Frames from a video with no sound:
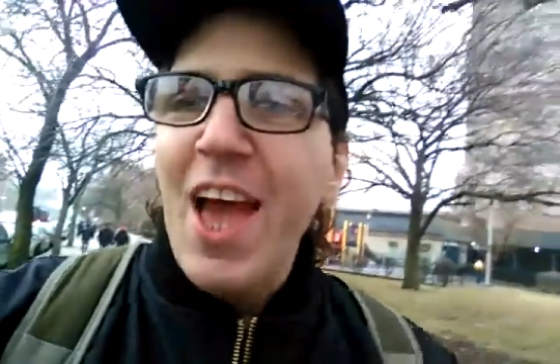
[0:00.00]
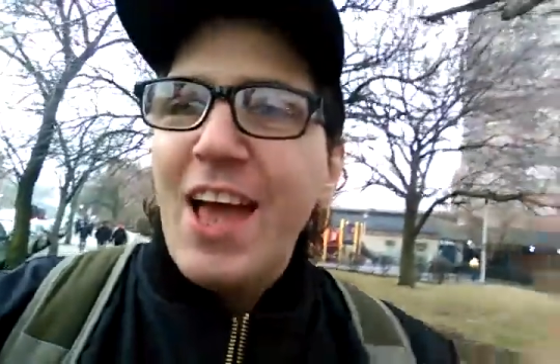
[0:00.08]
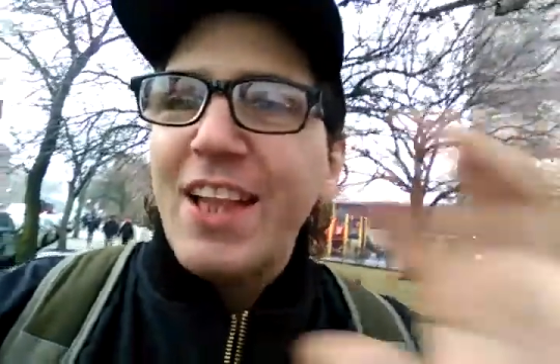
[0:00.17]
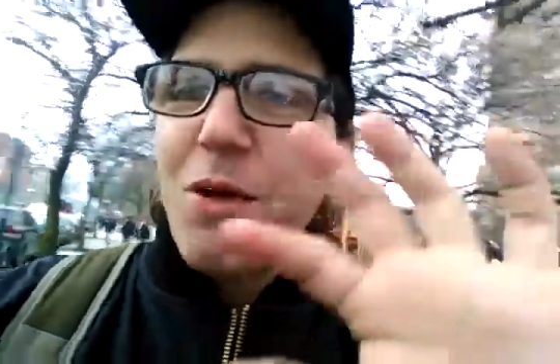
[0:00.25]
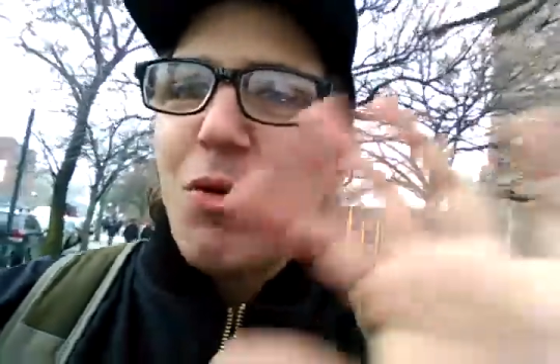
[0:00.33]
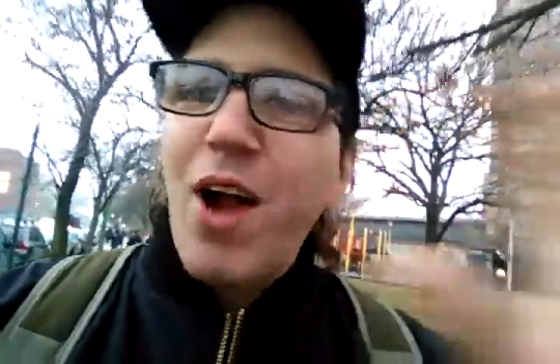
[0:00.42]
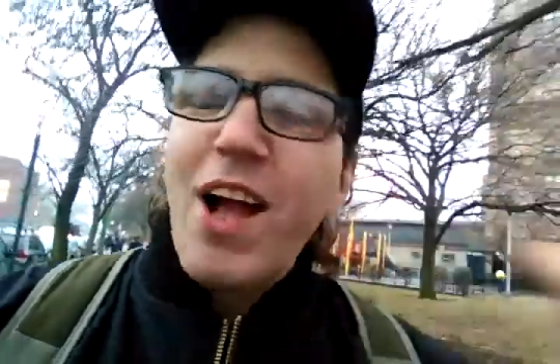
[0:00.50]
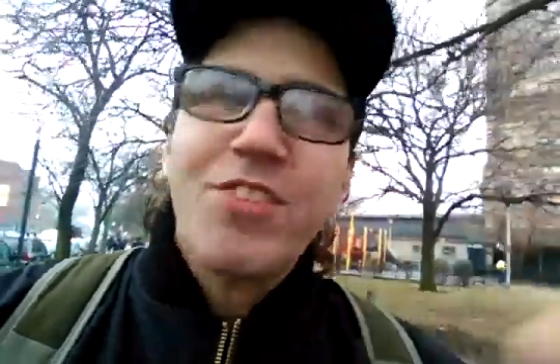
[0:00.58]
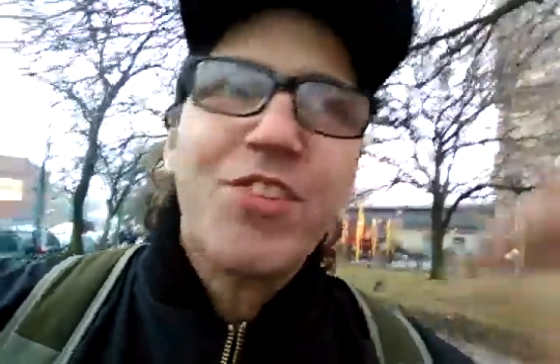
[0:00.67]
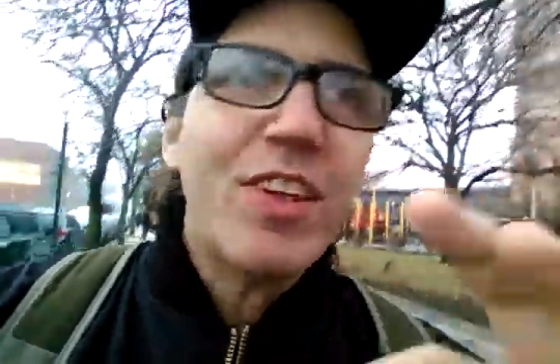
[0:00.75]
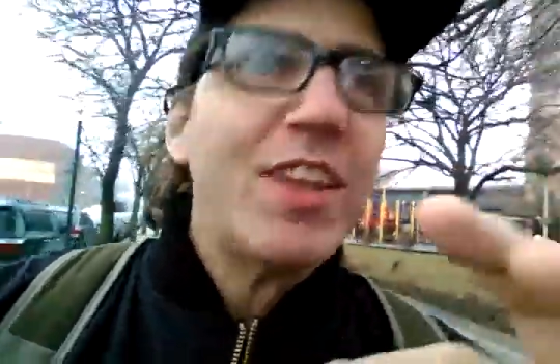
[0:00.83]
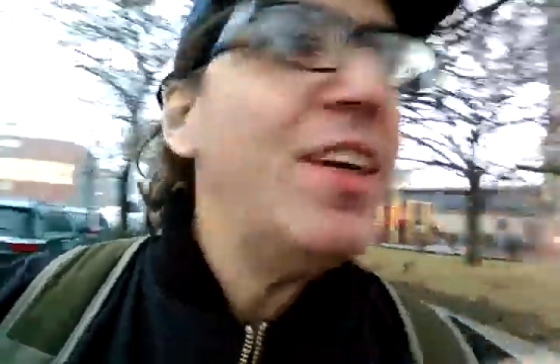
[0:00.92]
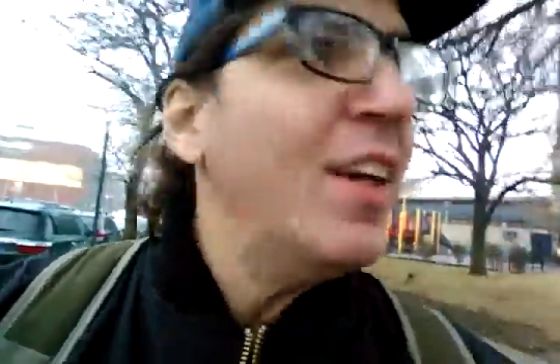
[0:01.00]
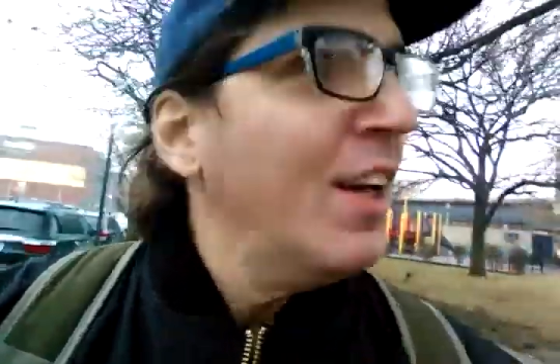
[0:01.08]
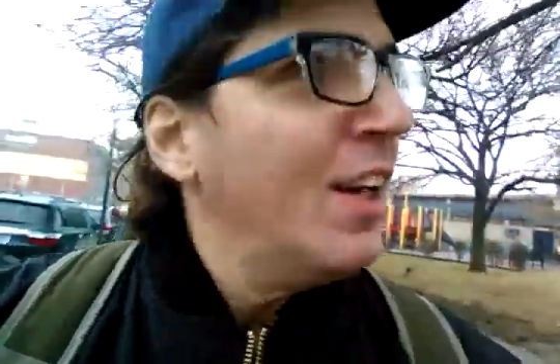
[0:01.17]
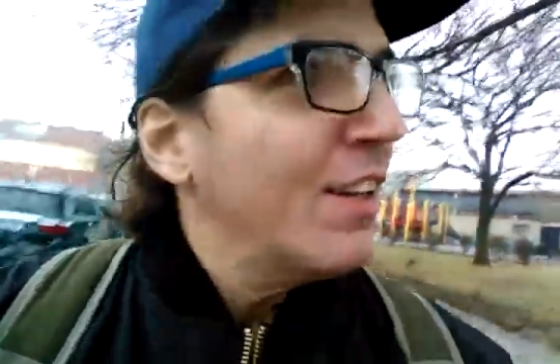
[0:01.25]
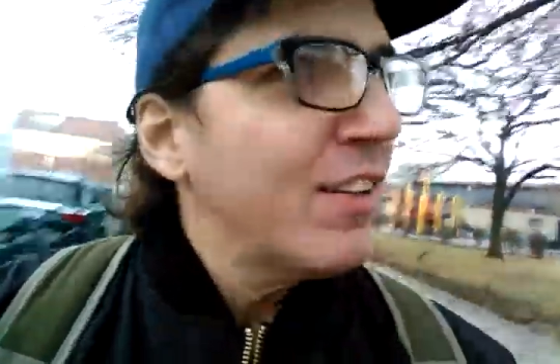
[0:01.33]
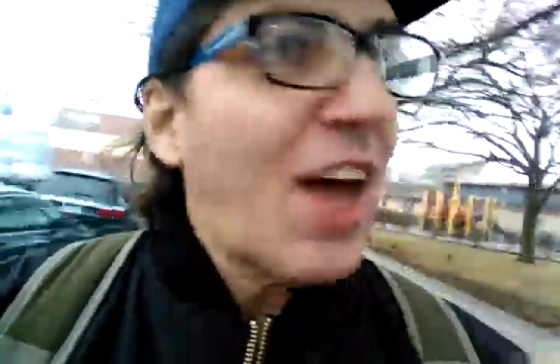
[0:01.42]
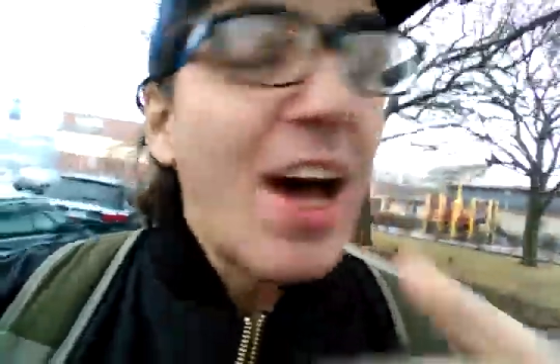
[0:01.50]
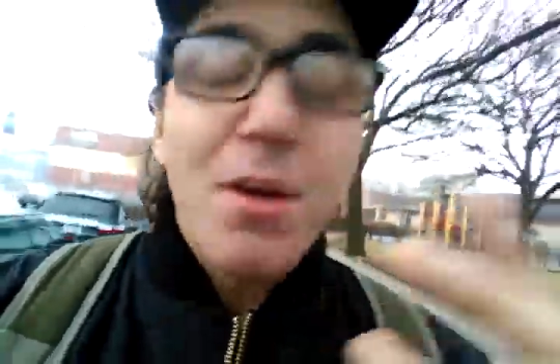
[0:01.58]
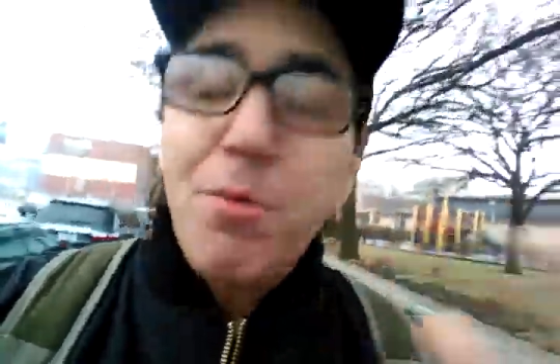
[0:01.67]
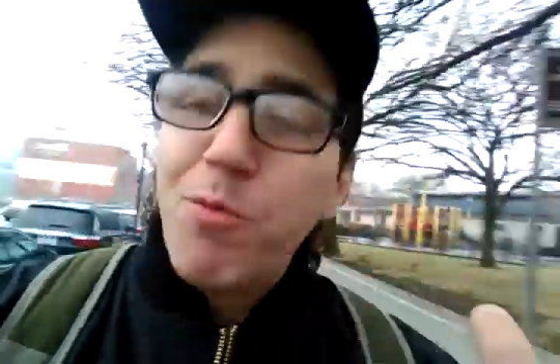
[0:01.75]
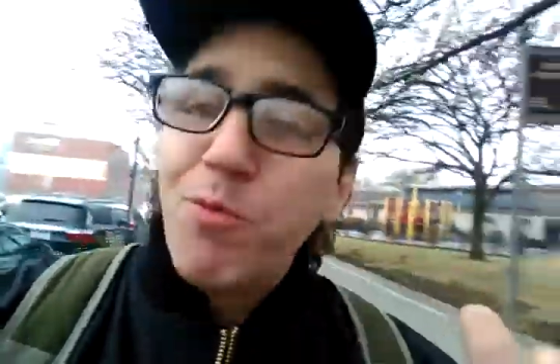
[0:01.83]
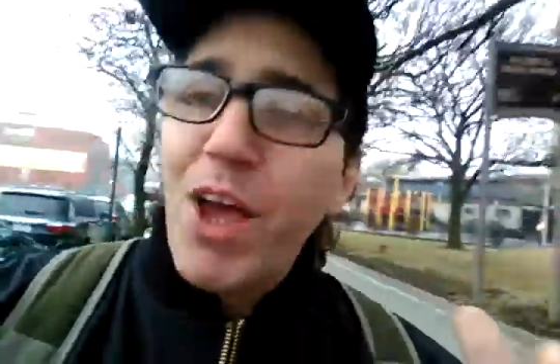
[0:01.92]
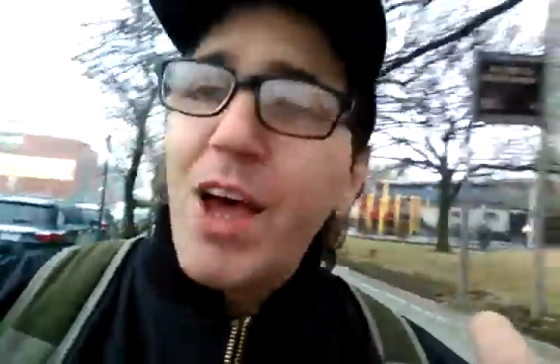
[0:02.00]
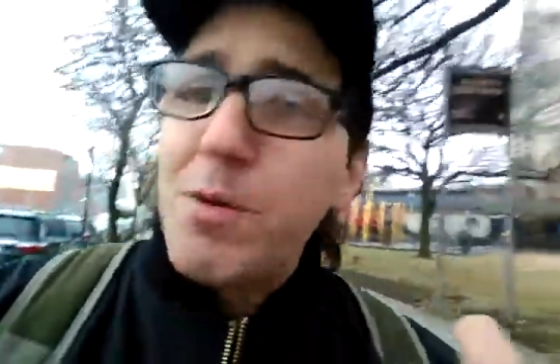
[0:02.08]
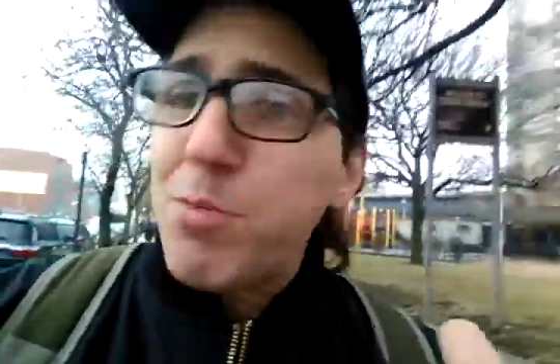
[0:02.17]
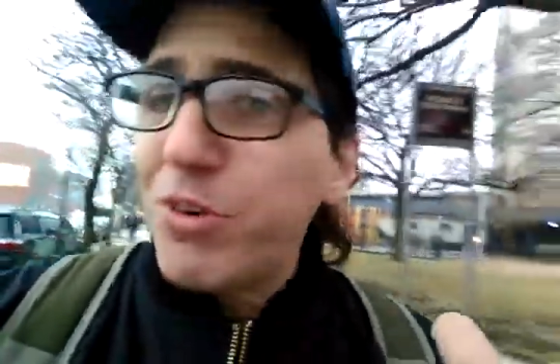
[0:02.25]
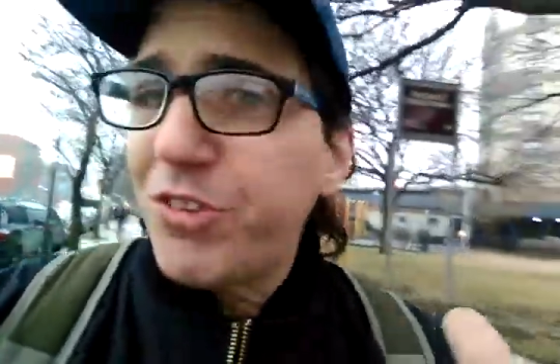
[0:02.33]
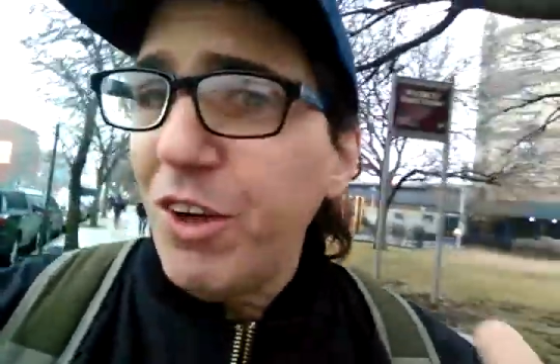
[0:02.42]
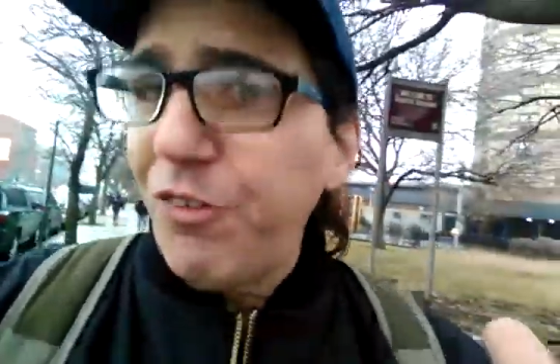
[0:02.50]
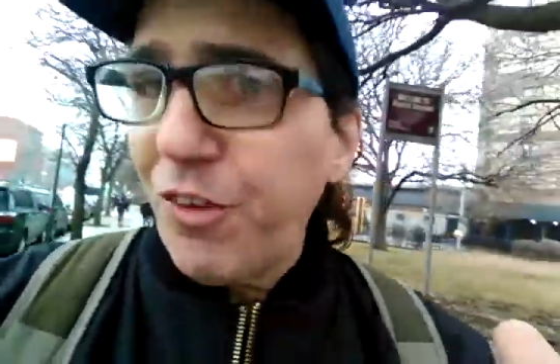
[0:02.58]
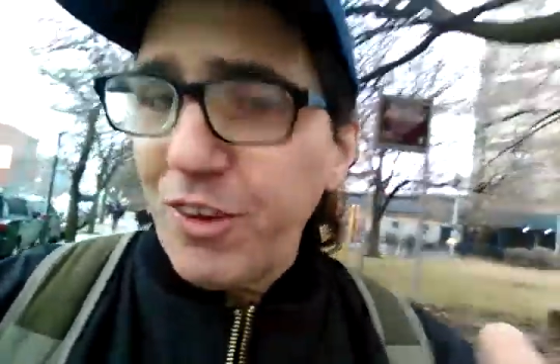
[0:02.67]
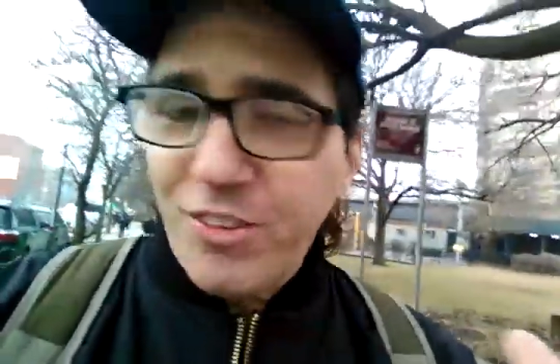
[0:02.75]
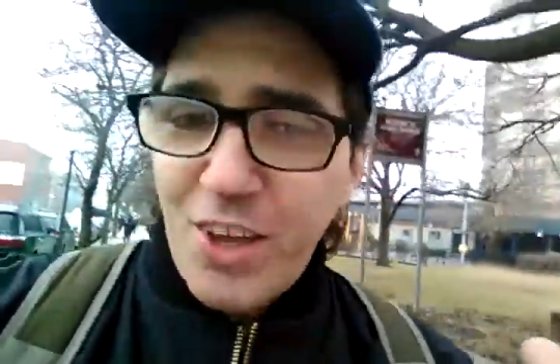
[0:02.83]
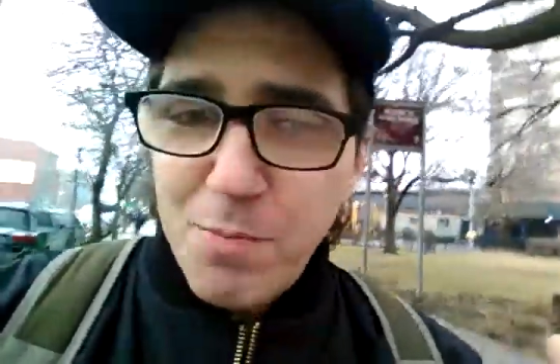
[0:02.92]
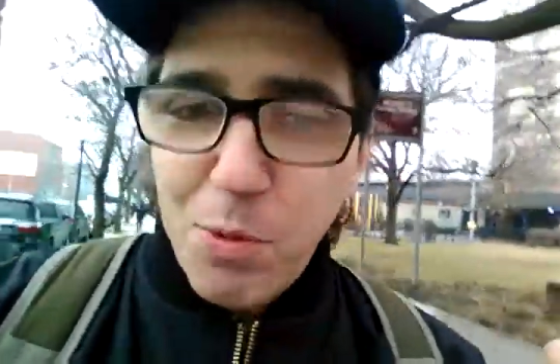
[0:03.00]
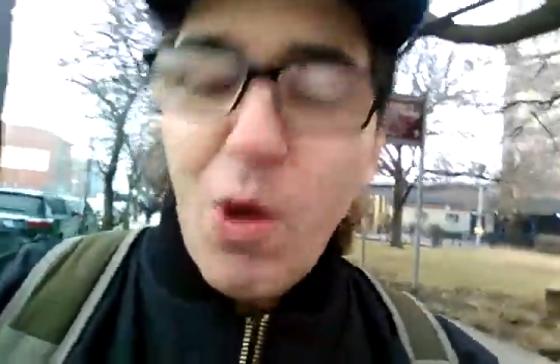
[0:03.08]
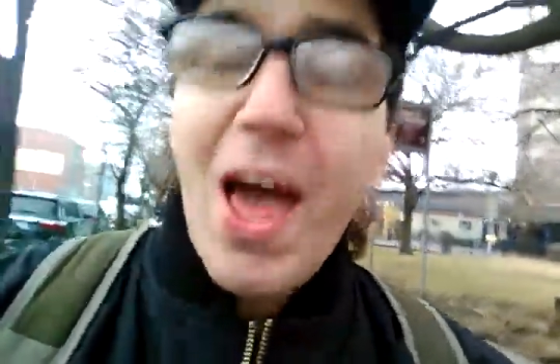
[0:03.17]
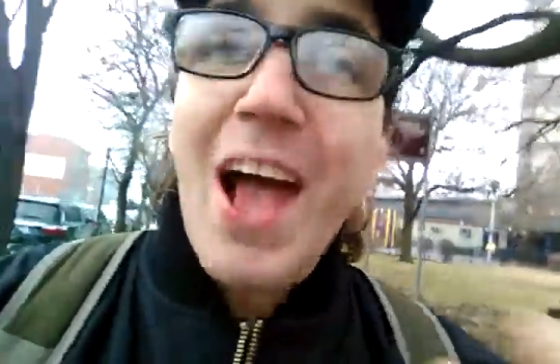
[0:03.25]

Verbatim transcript: and they were actually Donna Donna Brazile, for example,